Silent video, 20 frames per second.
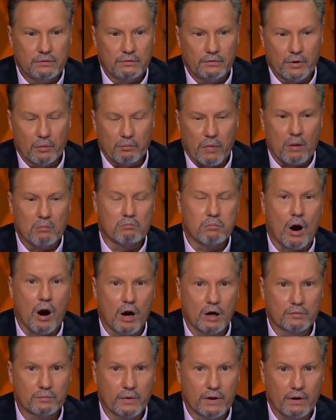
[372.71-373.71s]
the
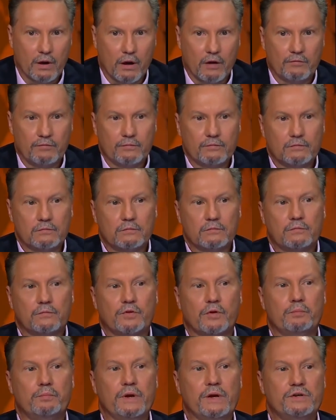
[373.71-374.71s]
bombardment of
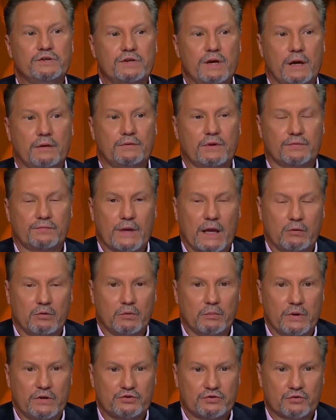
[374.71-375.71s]
the beachhead that they
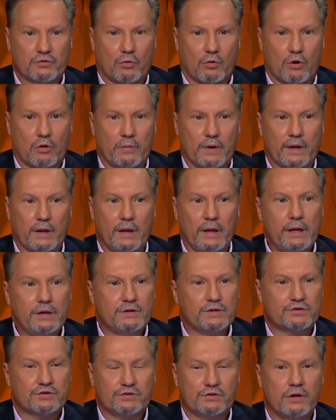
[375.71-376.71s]
would be storming, and he
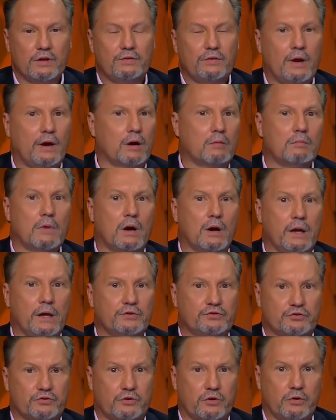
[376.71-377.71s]
just stood there among
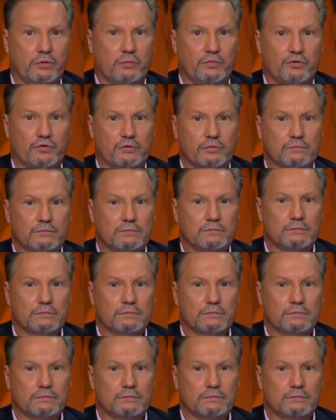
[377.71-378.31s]
his troops.